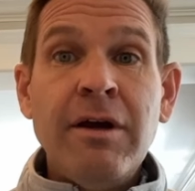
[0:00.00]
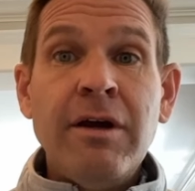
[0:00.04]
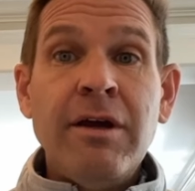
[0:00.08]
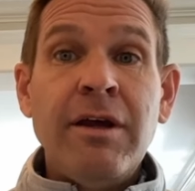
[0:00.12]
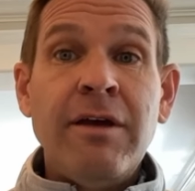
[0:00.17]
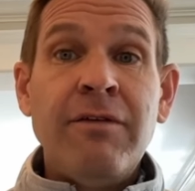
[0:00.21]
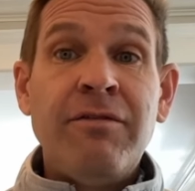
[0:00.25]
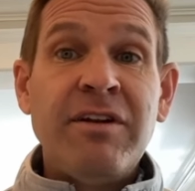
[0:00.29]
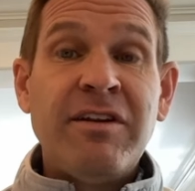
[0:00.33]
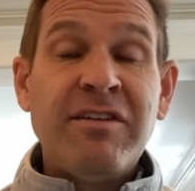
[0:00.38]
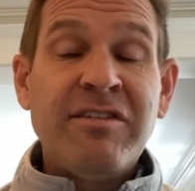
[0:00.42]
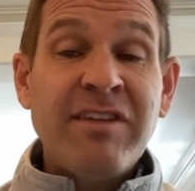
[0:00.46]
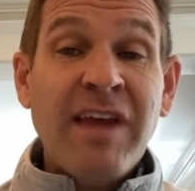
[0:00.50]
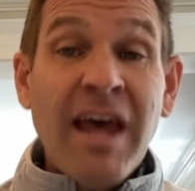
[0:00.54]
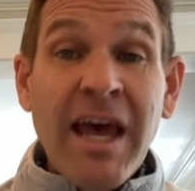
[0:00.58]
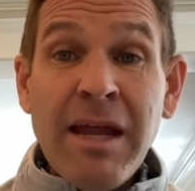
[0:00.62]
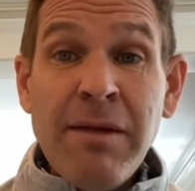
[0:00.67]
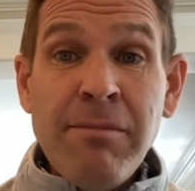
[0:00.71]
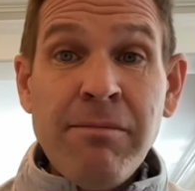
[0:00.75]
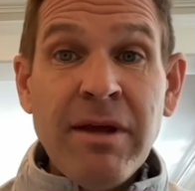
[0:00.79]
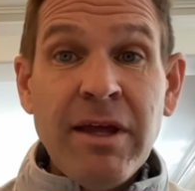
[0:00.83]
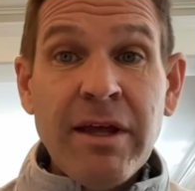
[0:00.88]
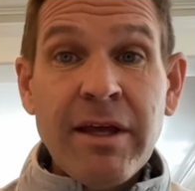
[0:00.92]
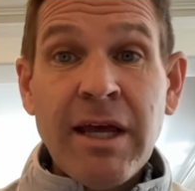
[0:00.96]
If it's
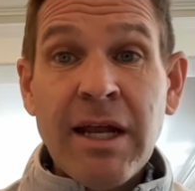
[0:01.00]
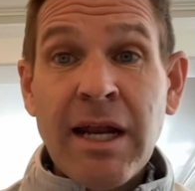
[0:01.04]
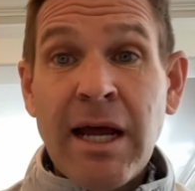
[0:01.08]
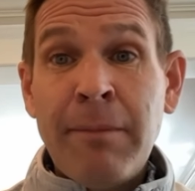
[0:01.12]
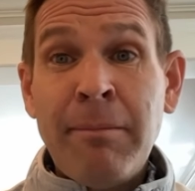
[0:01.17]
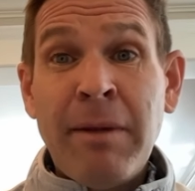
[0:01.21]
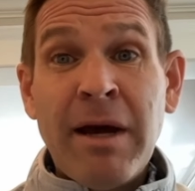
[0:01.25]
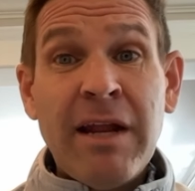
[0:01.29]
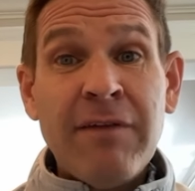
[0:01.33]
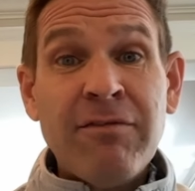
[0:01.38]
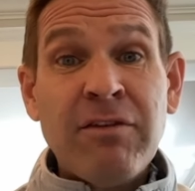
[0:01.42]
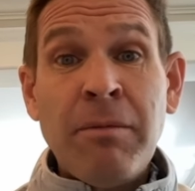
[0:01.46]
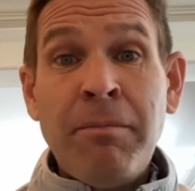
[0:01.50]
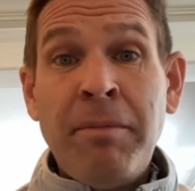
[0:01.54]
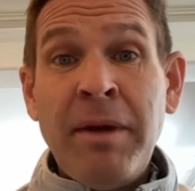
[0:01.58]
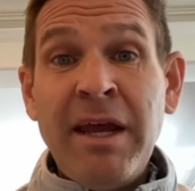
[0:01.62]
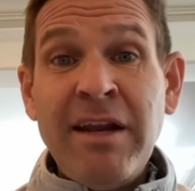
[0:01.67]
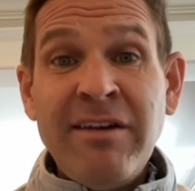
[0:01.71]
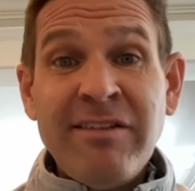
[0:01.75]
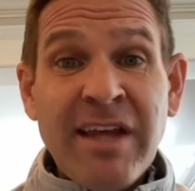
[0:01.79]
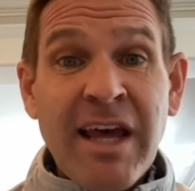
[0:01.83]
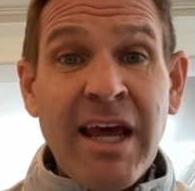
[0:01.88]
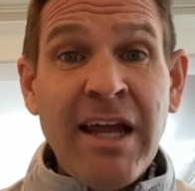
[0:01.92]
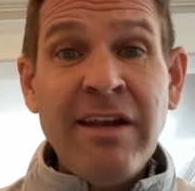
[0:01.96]
10 million, I might have to
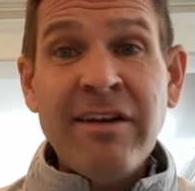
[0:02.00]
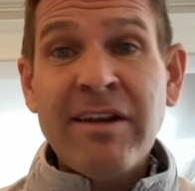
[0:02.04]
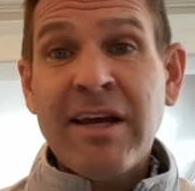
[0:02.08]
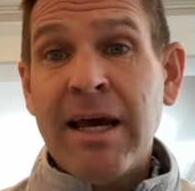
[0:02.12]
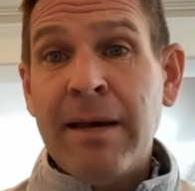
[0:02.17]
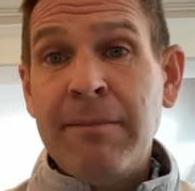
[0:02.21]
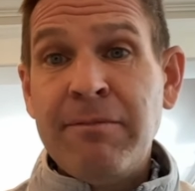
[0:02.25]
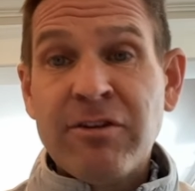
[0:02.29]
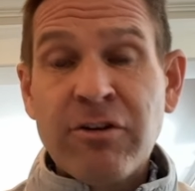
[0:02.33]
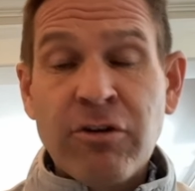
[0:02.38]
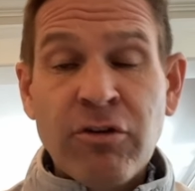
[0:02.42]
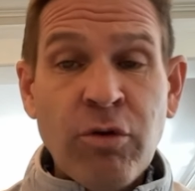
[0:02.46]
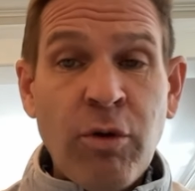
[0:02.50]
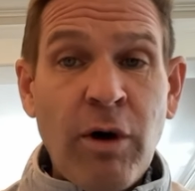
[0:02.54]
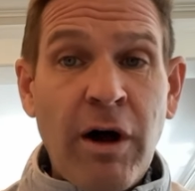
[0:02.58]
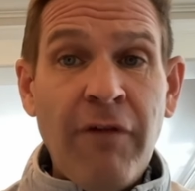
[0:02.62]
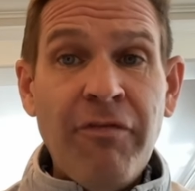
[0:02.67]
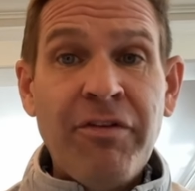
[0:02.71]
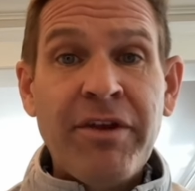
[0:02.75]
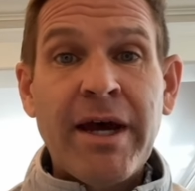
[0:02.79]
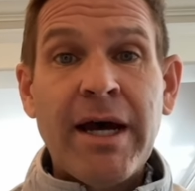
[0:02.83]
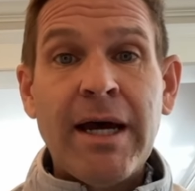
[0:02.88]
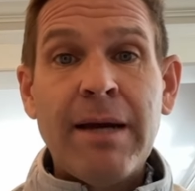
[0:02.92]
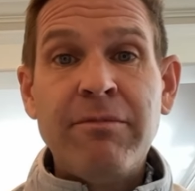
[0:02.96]
pay 10 times or
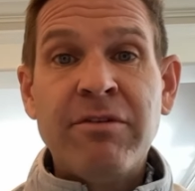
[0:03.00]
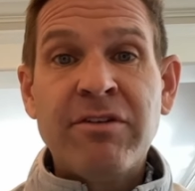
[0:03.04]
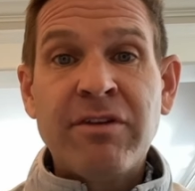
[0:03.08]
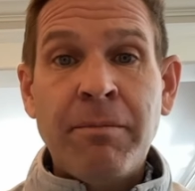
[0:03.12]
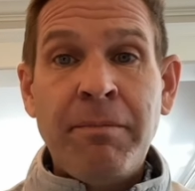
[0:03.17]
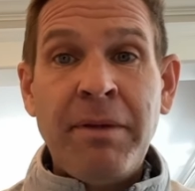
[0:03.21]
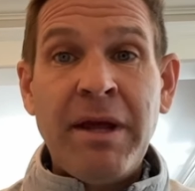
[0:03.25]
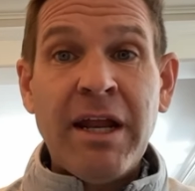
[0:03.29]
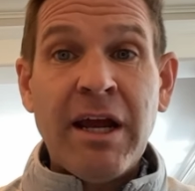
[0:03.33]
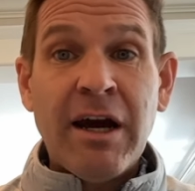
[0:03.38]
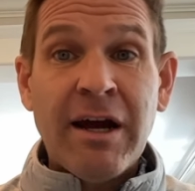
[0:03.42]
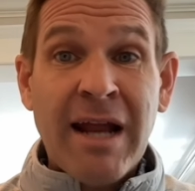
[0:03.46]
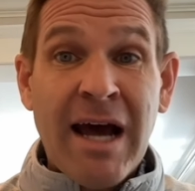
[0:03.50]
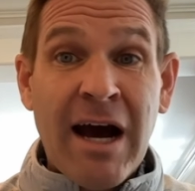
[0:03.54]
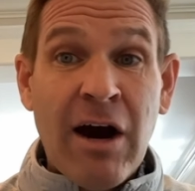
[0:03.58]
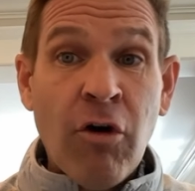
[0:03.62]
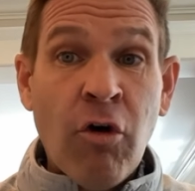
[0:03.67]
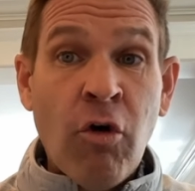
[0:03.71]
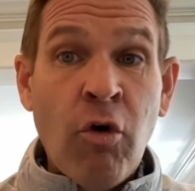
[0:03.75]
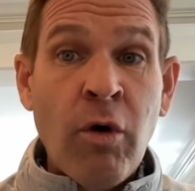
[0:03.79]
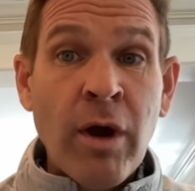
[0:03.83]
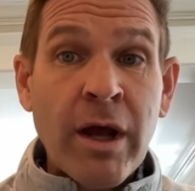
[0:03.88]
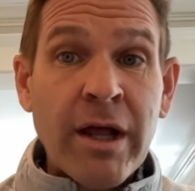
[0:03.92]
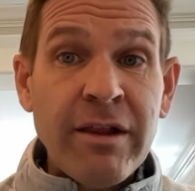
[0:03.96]
12 times, depending on how
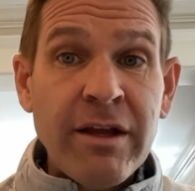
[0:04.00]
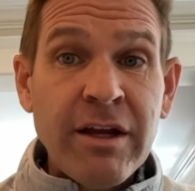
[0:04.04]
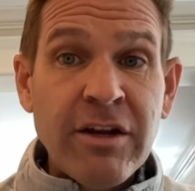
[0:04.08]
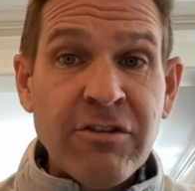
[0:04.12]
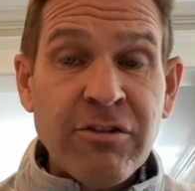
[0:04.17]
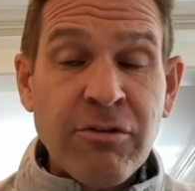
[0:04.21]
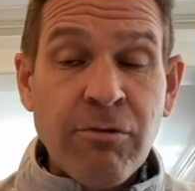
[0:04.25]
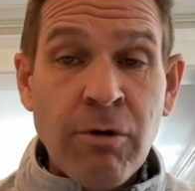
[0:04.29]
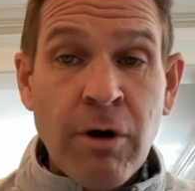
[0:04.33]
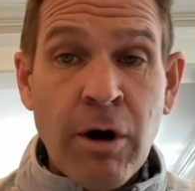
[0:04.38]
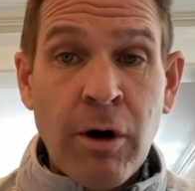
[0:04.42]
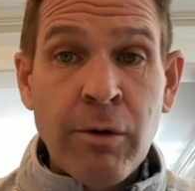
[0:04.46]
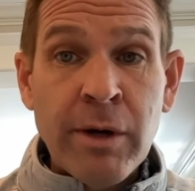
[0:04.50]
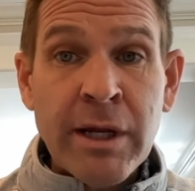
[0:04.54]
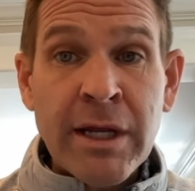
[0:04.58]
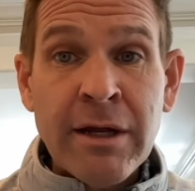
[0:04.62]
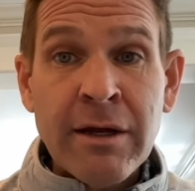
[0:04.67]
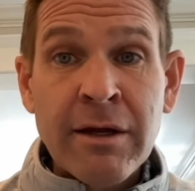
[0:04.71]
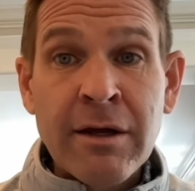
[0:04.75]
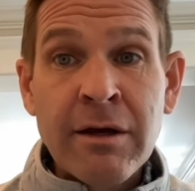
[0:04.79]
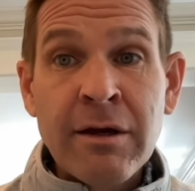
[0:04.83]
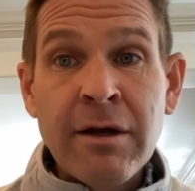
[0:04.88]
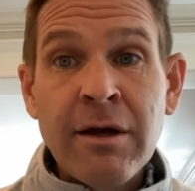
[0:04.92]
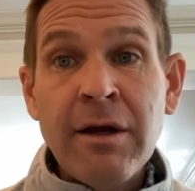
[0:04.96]
quickly it's
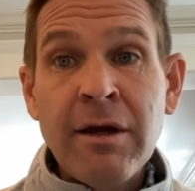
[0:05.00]
growing